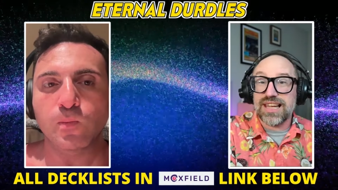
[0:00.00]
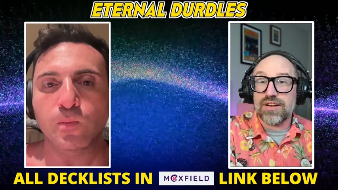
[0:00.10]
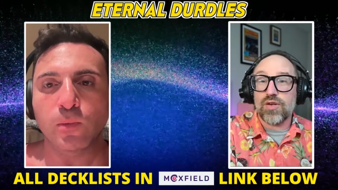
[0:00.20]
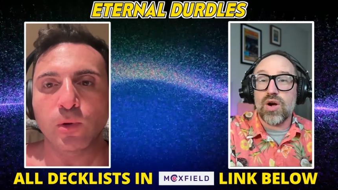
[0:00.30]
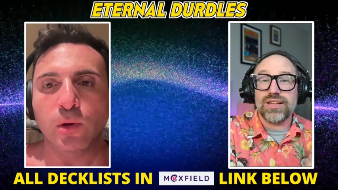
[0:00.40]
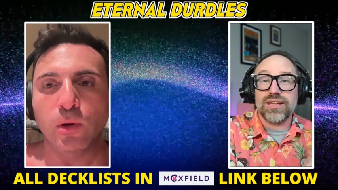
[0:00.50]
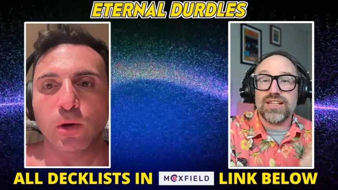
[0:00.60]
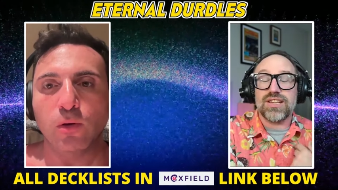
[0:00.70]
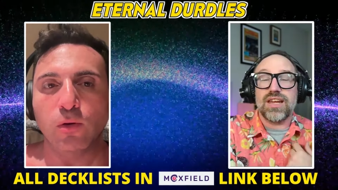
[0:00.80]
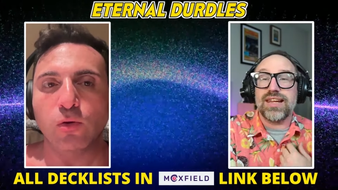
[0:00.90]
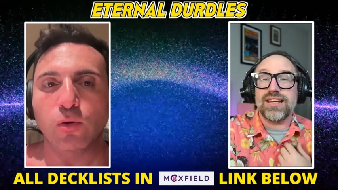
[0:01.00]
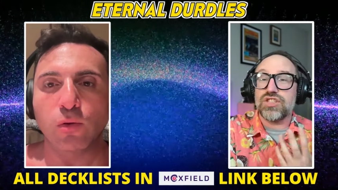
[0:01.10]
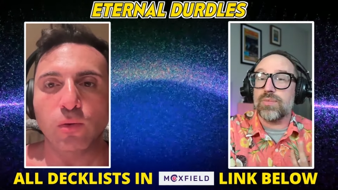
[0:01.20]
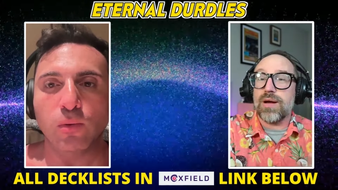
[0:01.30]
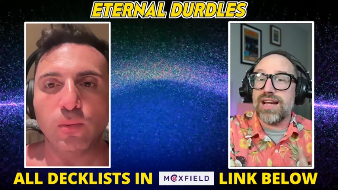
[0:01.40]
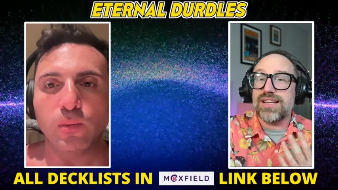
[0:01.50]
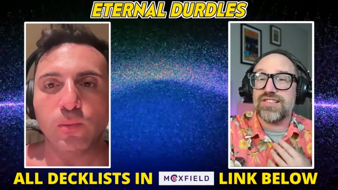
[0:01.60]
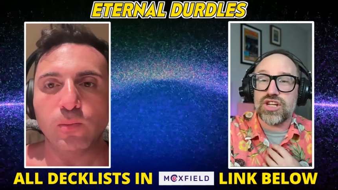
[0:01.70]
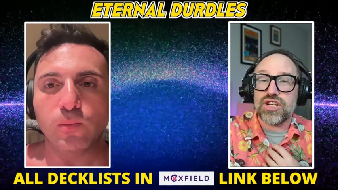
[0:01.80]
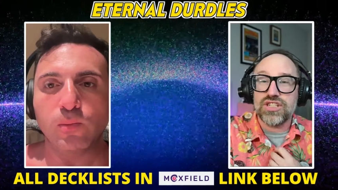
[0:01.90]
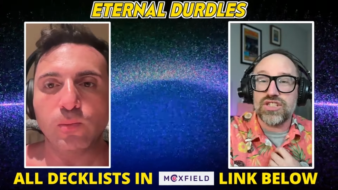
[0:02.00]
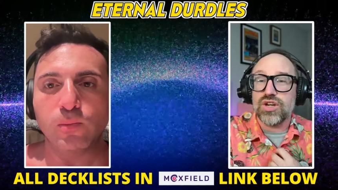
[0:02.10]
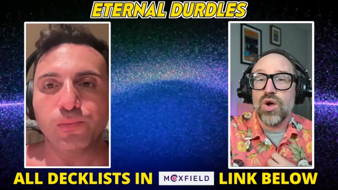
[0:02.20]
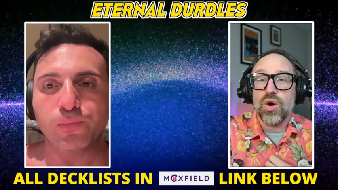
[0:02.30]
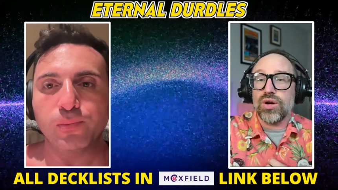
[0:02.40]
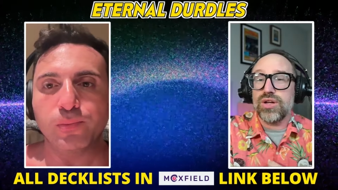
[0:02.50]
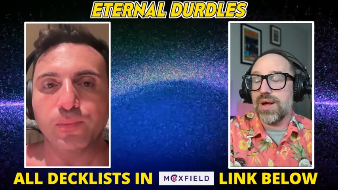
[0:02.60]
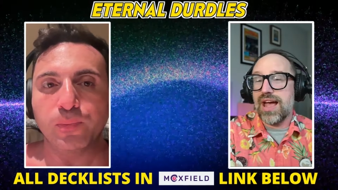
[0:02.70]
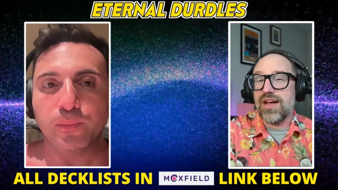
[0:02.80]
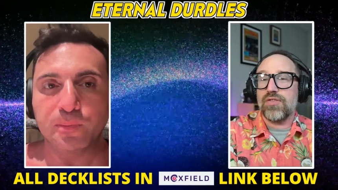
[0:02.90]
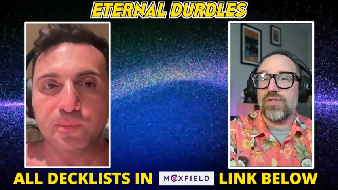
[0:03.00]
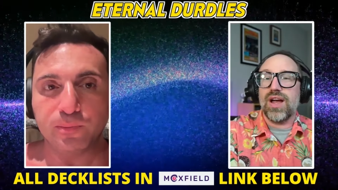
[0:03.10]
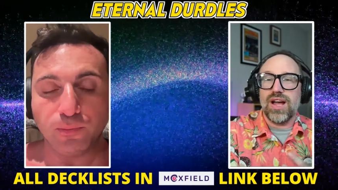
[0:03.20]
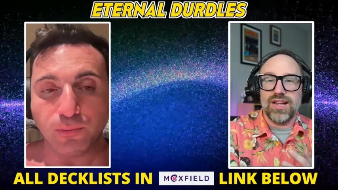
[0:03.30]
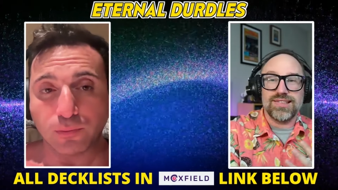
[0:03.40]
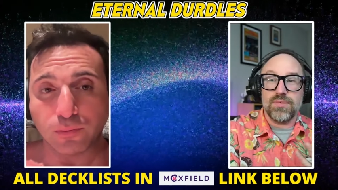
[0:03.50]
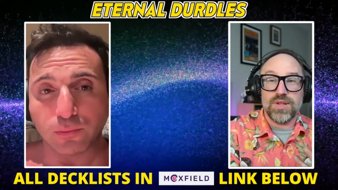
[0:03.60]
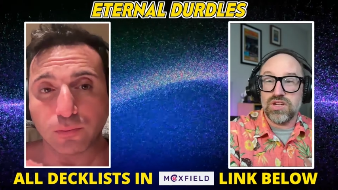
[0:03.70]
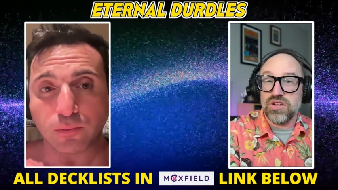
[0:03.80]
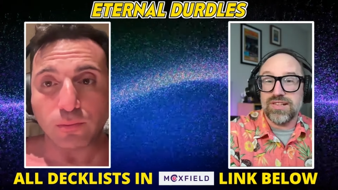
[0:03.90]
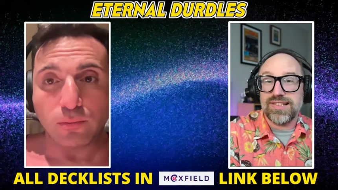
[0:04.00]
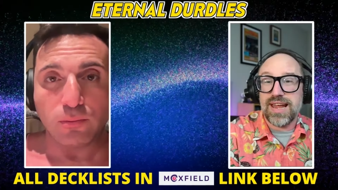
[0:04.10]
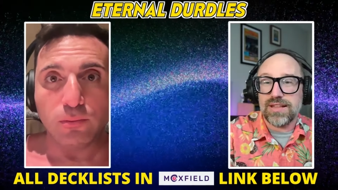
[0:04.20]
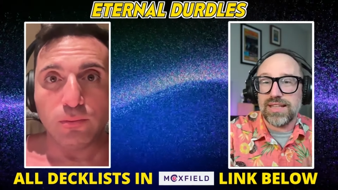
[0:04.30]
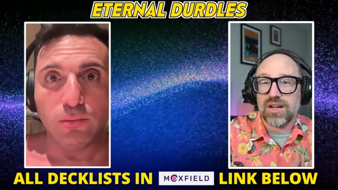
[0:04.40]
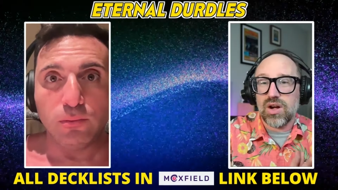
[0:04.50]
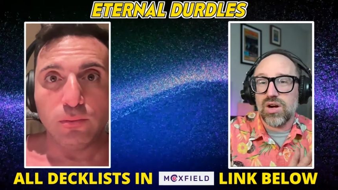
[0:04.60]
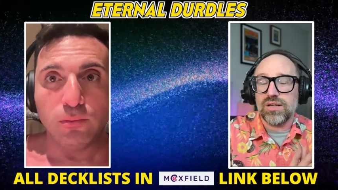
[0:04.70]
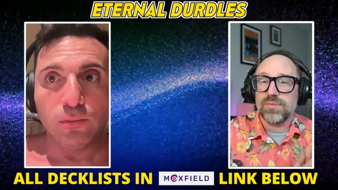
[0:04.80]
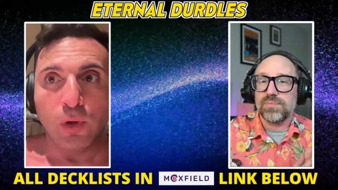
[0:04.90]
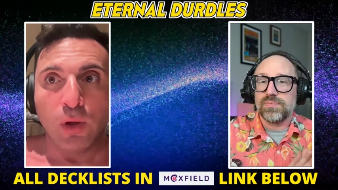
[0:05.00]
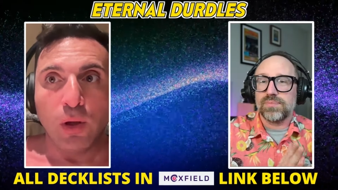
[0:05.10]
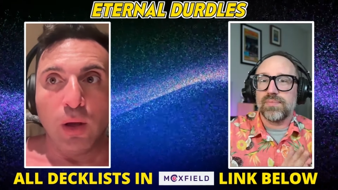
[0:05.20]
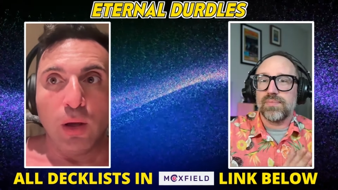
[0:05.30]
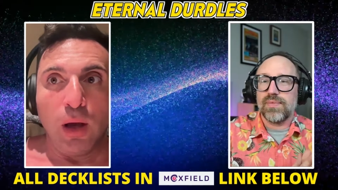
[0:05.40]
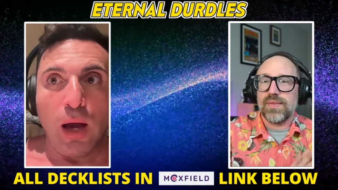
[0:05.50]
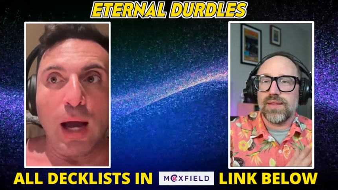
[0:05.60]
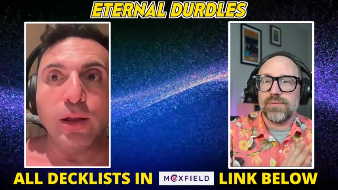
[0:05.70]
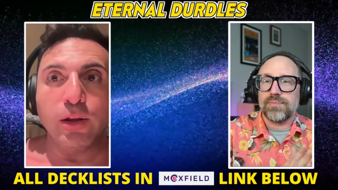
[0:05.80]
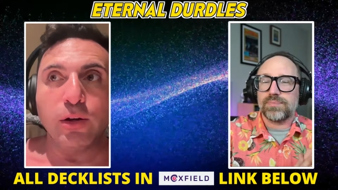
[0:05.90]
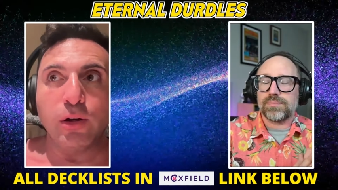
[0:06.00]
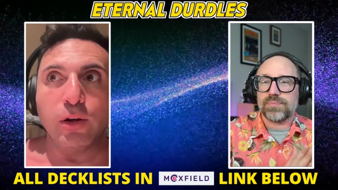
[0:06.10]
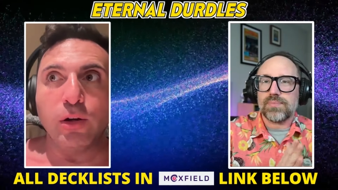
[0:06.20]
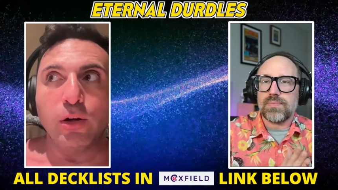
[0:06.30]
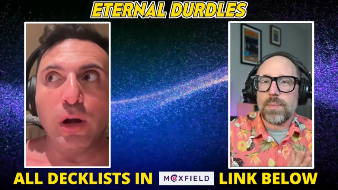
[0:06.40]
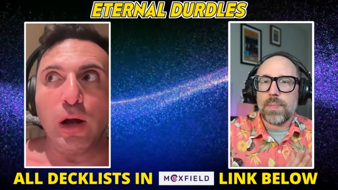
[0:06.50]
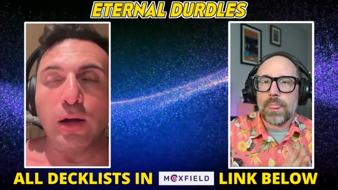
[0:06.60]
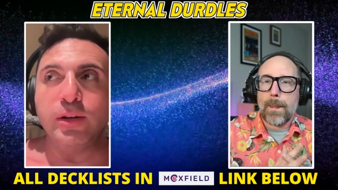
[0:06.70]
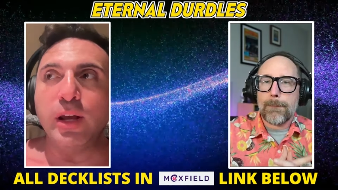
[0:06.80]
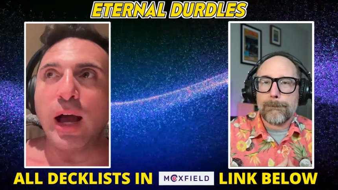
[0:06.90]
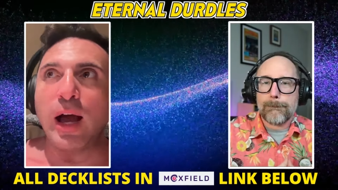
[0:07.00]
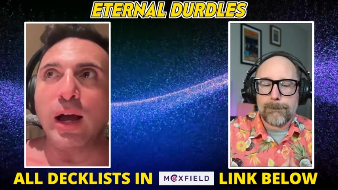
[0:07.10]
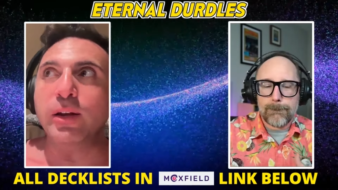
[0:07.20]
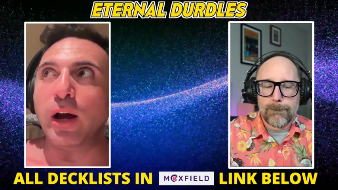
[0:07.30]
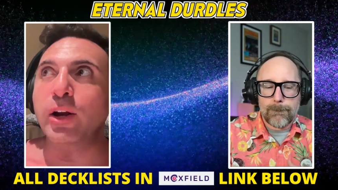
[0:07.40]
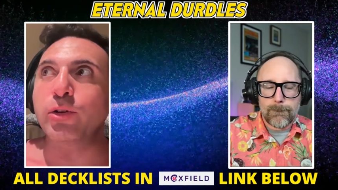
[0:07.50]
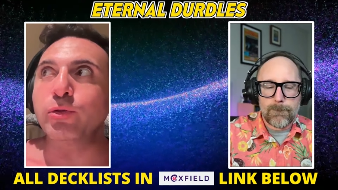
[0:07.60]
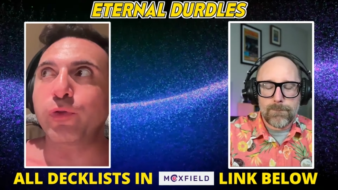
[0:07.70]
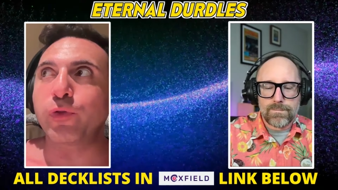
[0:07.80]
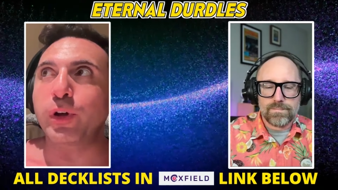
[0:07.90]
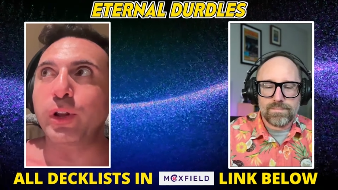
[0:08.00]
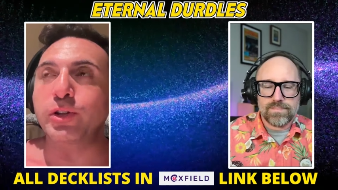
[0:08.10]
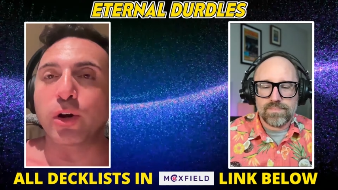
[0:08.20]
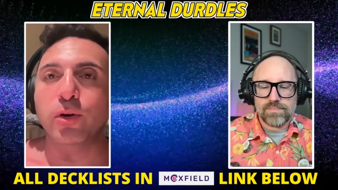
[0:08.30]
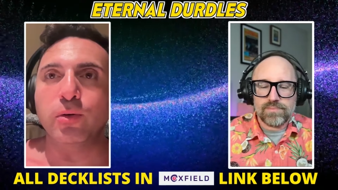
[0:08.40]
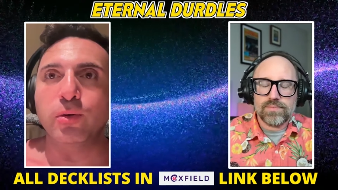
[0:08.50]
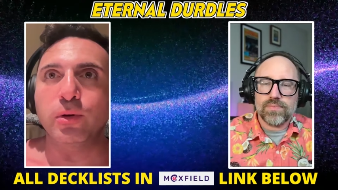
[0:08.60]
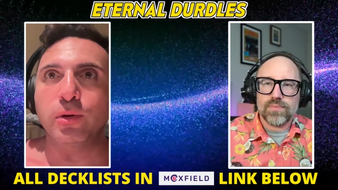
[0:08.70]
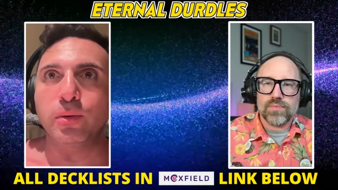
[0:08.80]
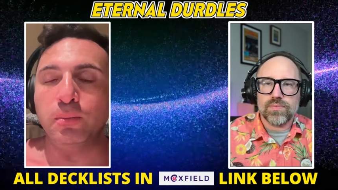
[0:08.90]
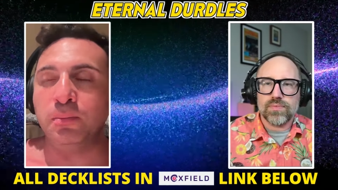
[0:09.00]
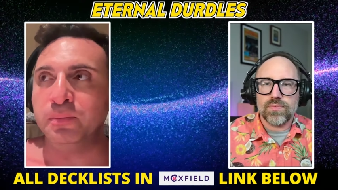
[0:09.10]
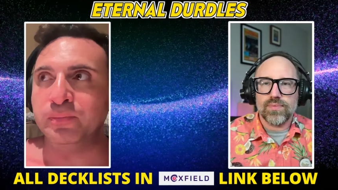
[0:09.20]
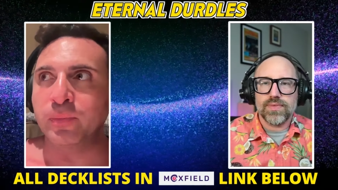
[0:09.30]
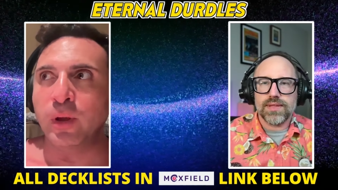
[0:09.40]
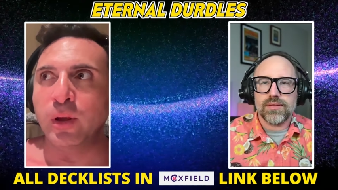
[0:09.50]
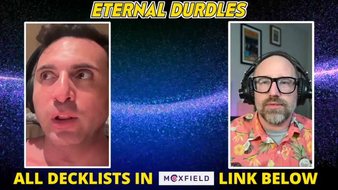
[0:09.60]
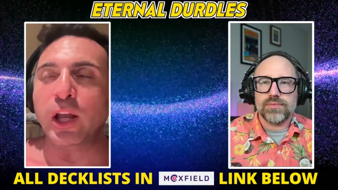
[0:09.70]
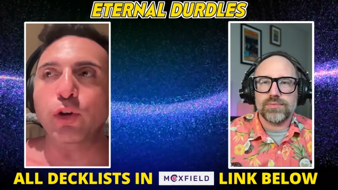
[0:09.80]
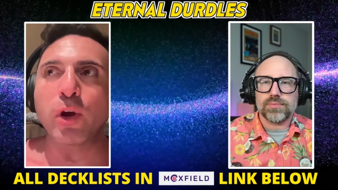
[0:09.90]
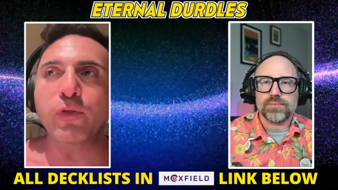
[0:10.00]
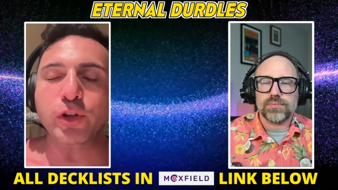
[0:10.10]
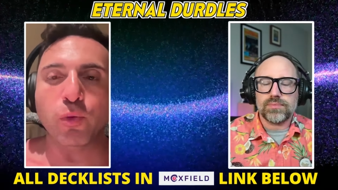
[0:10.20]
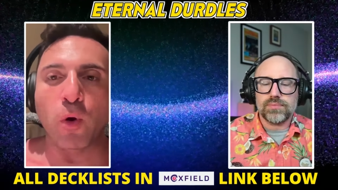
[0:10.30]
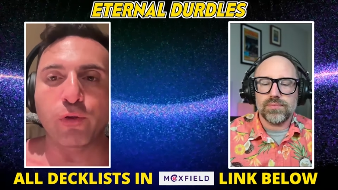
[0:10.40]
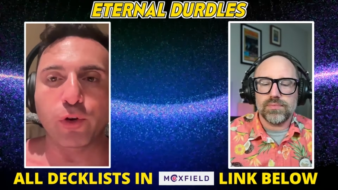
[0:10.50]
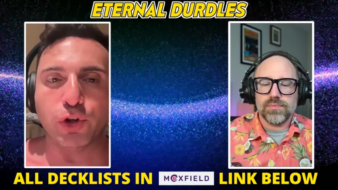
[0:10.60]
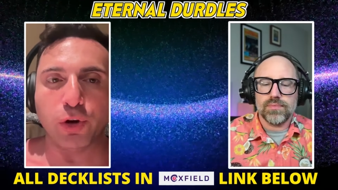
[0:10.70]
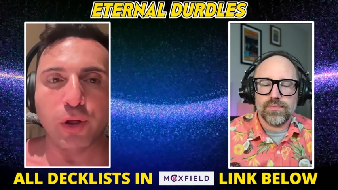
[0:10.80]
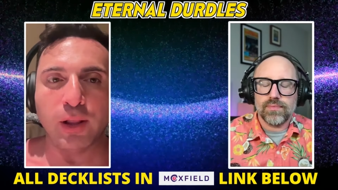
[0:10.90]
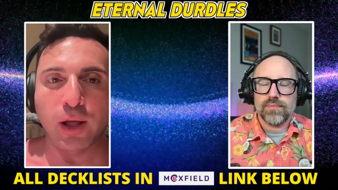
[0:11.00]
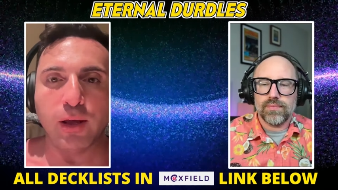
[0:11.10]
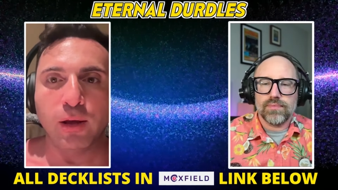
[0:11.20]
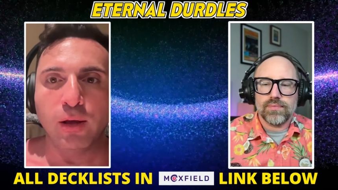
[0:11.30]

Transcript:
Speaker 1: psychic frog unless unless your mind has changed or you have uh, uh something new to say about that card.
Speaker 2: I yeah I I don't feel as though like grief is the one for sure thing like.